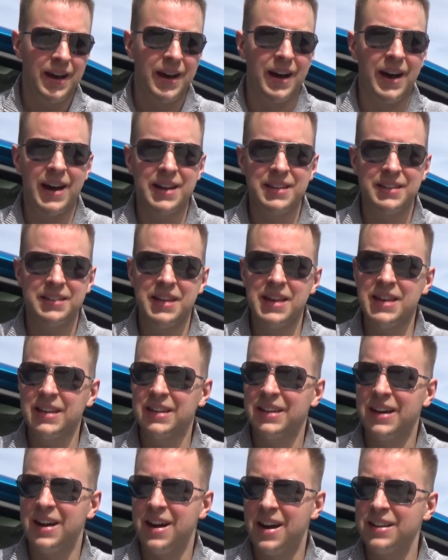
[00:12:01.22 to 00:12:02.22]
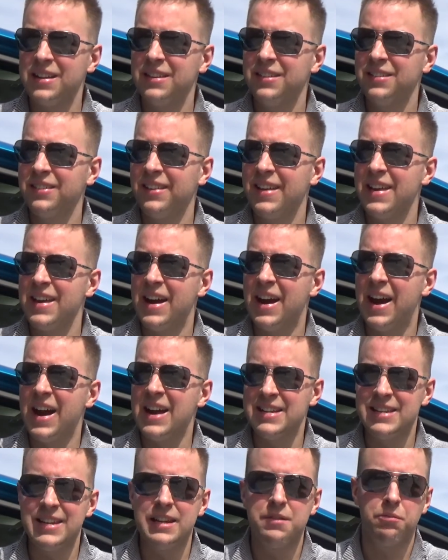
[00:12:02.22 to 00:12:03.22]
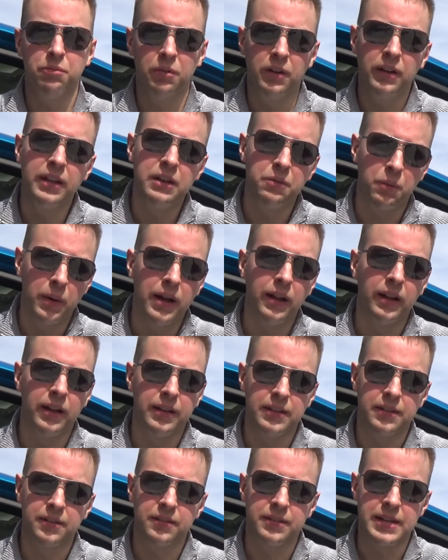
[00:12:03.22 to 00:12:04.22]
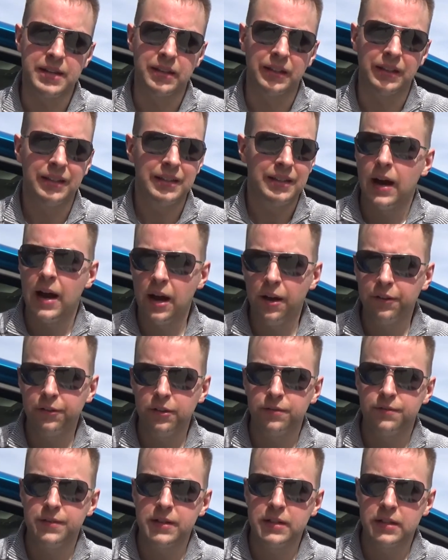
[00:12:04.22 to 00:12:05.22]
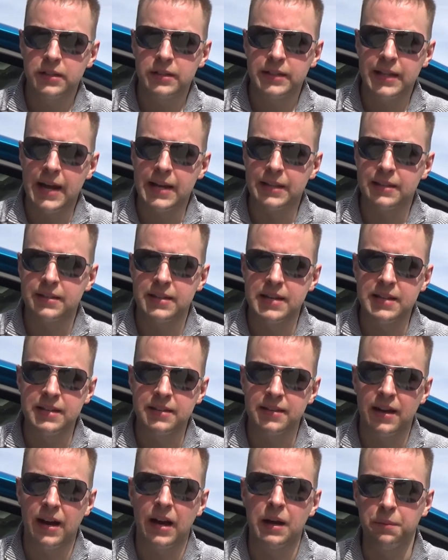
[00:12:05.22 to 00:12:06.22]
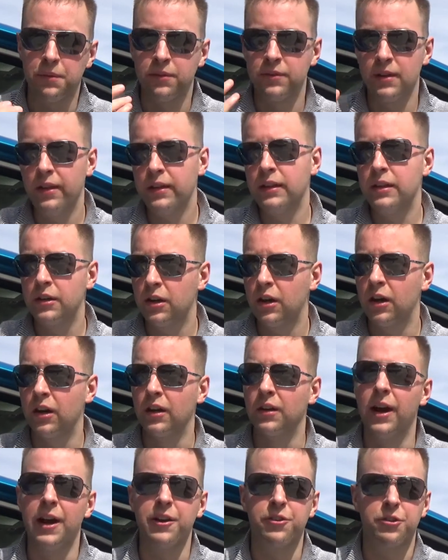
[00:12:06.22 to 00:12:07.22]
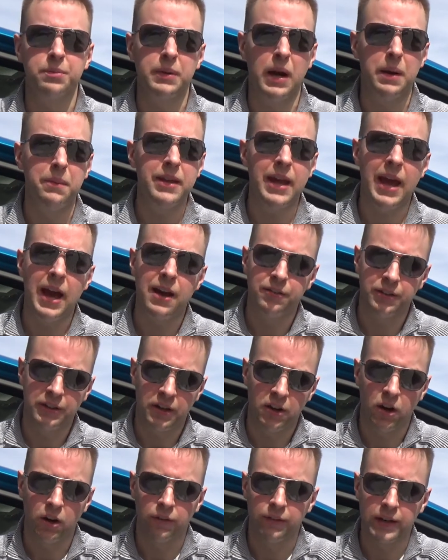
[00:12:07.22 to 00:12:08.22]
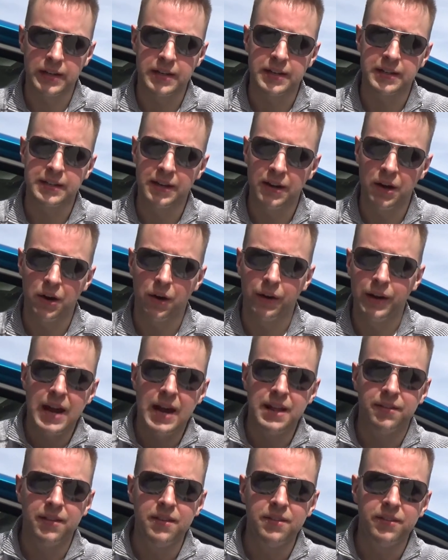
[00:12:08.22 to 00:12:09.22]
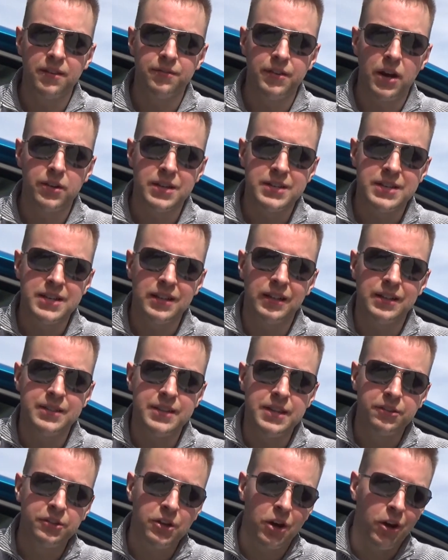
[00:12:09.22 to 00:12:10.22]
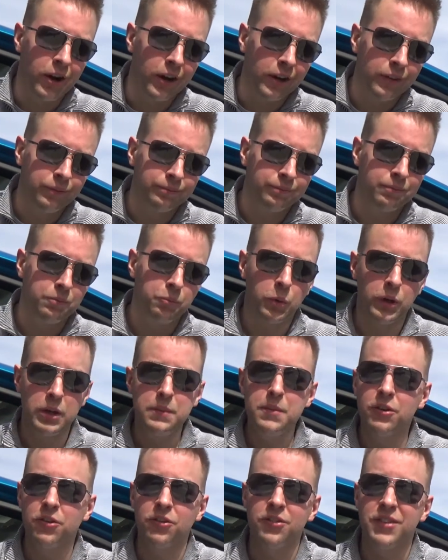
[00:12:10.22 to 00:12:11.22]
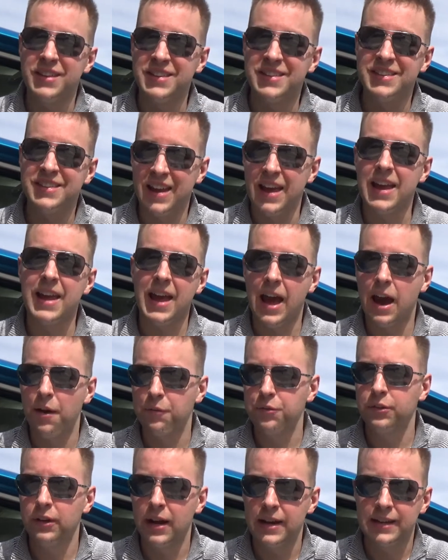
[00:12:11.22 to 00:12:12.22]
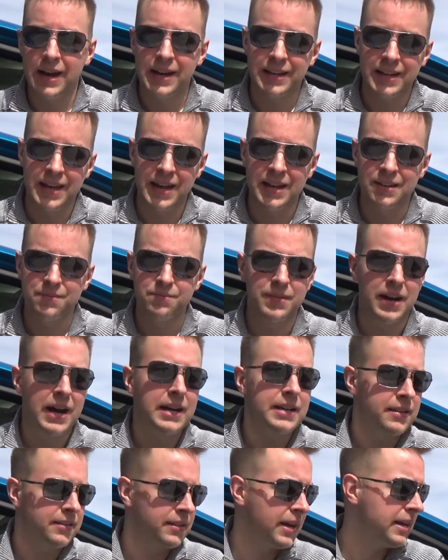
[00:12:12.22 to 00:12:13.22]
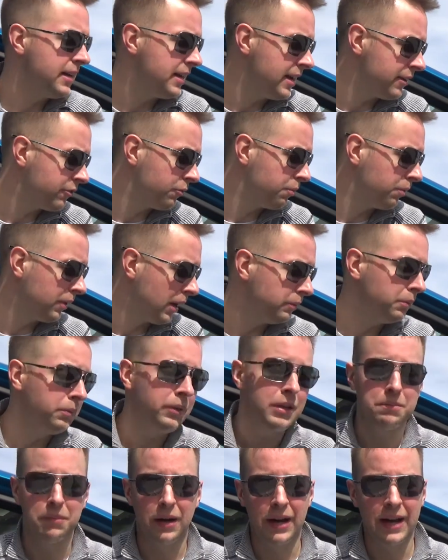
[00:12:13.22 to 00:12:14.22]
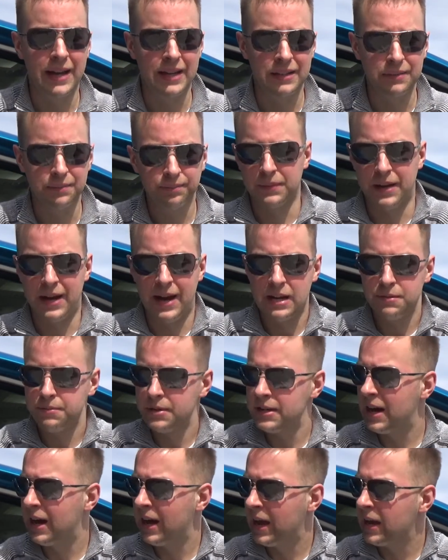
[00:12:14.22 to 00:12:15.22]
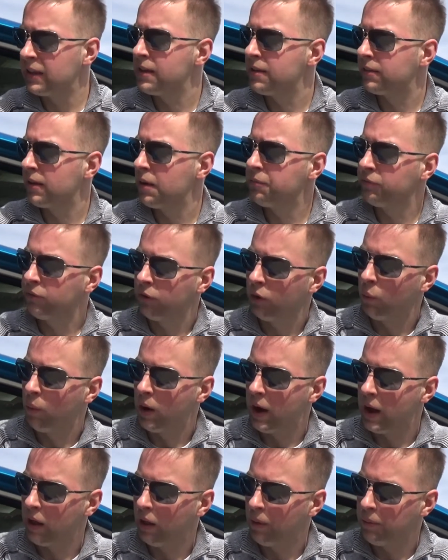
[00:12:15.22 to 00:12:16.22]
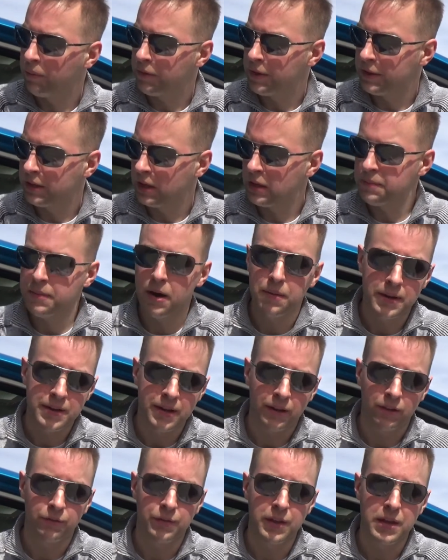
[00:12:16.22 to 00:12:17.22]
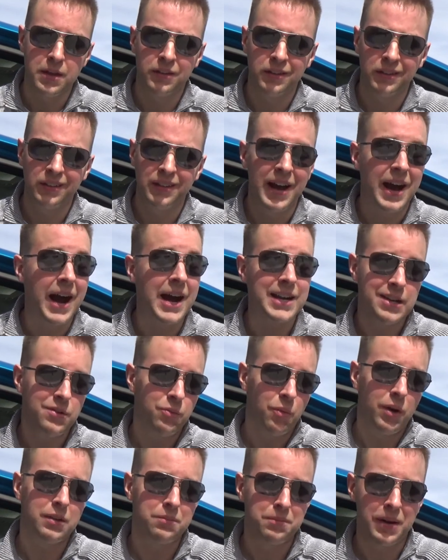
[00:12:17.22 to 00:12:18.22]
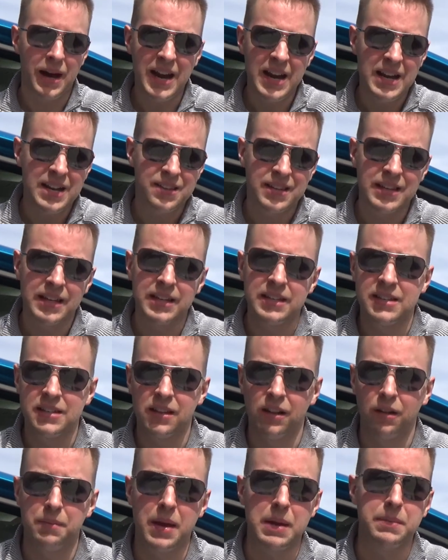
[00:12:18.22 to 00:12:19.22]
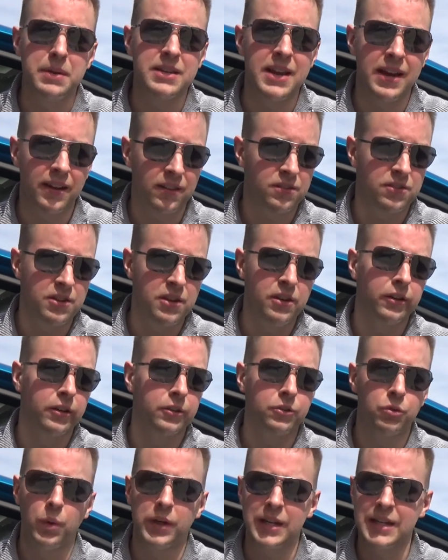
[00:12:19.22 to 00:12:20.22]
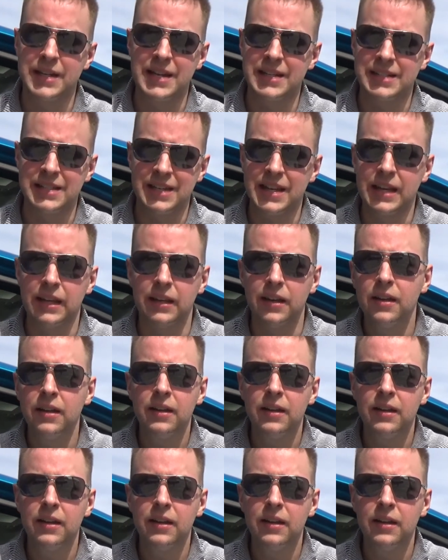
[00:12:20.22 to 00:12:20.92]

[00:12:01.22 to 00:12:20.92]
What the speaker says: I think, honestly, I did really well on this deal. I also figured that since I'm selling a car, I should probably have a car ready to go. And since I found a deal on this car, pretty much the day after I got hit, I decided I should probably buy it. I had been eyeing these up for a while, thinking about my next vehicle. I didn't want to buy anything until maybe next year, 2019.